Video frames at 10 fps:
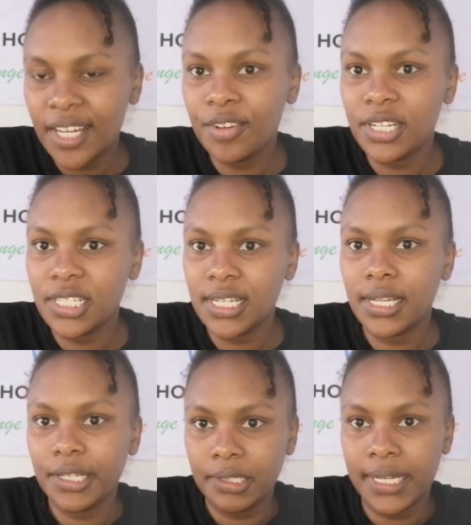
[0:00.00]

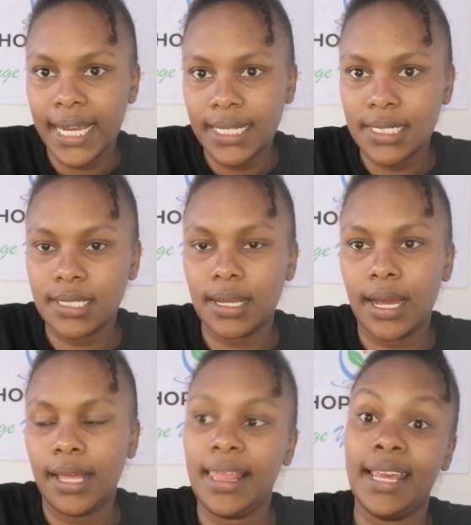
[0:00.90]
security gate,
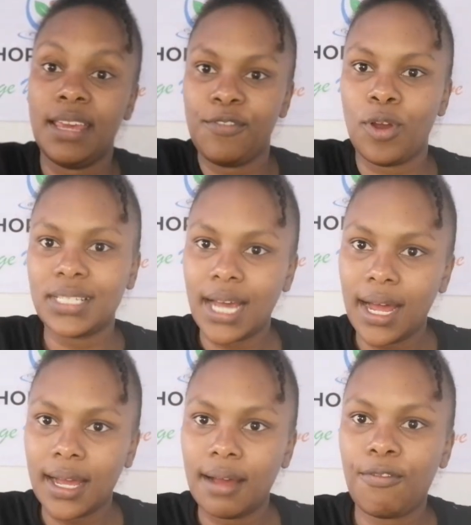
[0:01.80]
They give you a
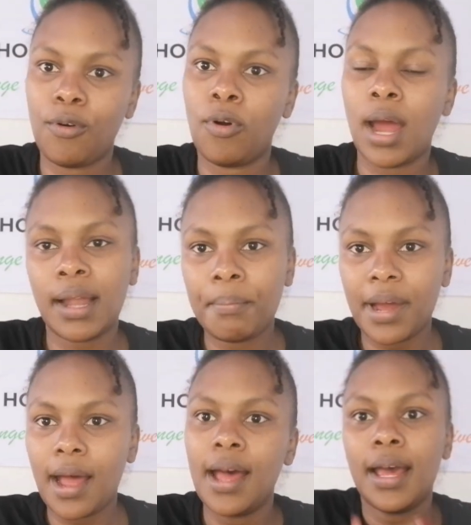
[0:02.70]
tag for a
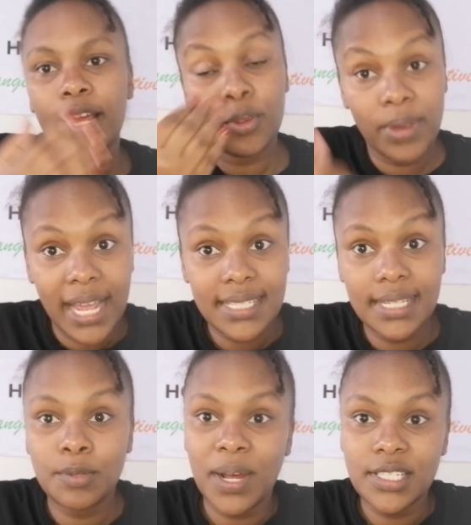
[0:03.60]
number. You
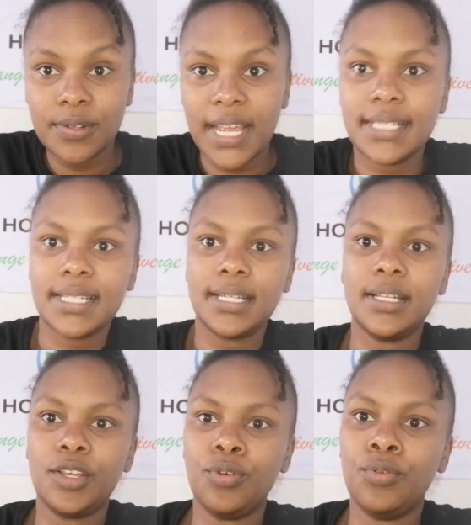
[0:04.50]
get in. Once you get
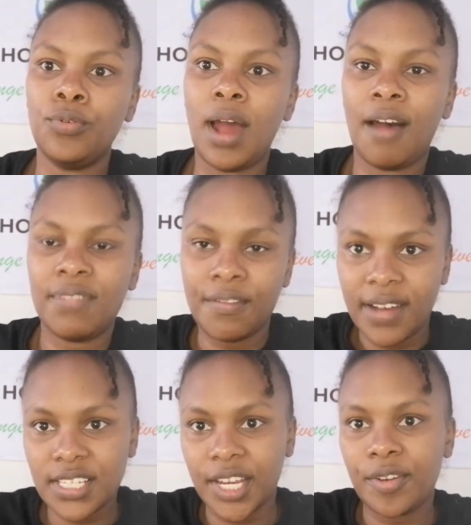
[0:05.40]
in, you have the
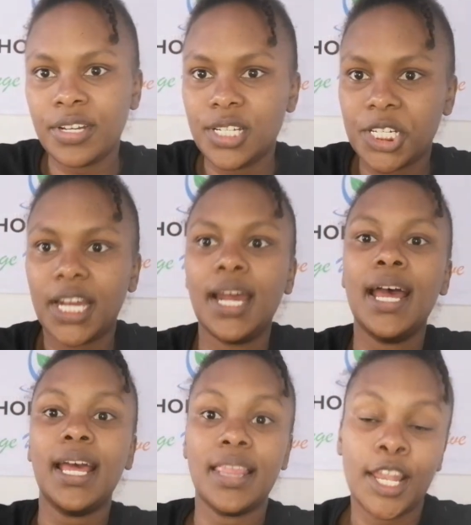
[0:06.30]
first security check.
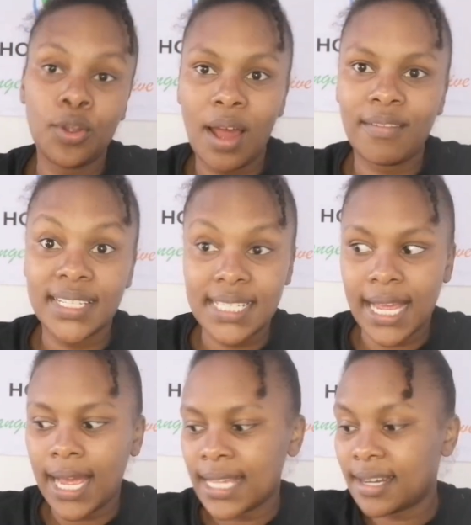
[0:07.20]
Then you have a
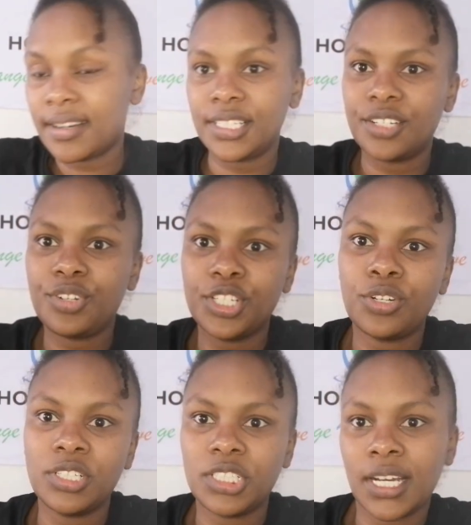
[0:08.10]

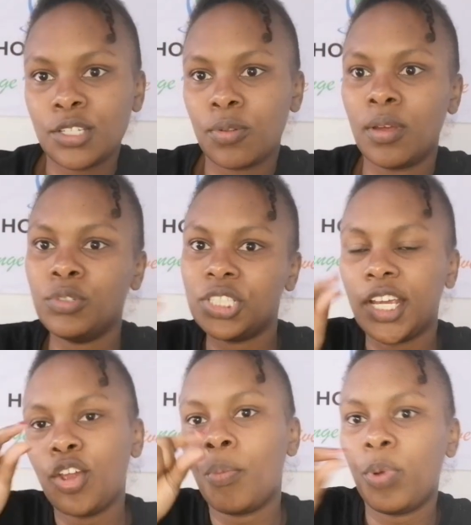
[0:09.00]
registration check. So they'll
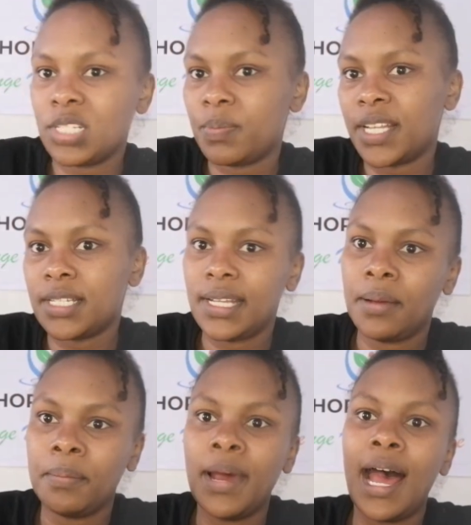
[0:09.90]
check your appointment
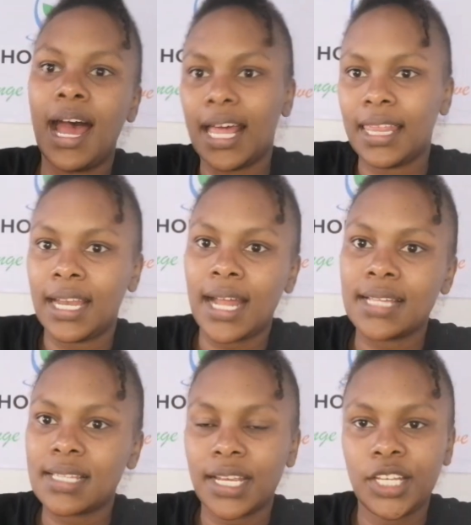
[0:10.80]
name and then
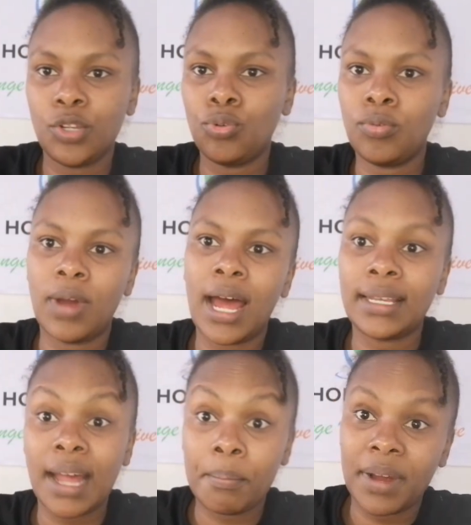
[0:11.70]
assign you
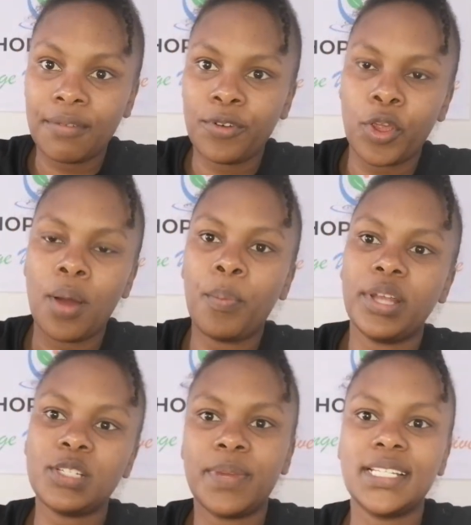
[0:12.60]
a number for your
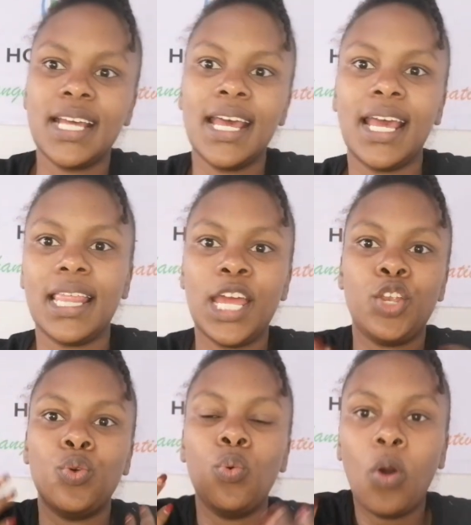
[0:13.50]
appointment.
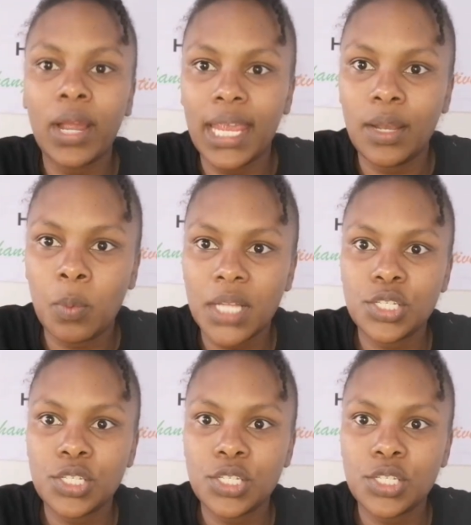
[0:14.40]
Then you walk